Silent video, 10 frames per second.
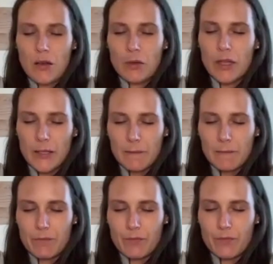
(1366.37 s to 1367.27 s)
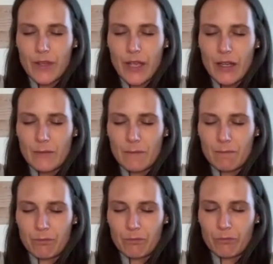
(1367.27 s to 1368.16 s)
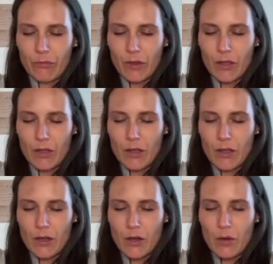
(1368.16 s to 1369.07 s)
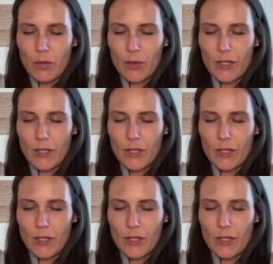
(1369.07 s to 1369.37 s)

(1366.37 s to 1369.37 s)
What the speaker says: Okay, then open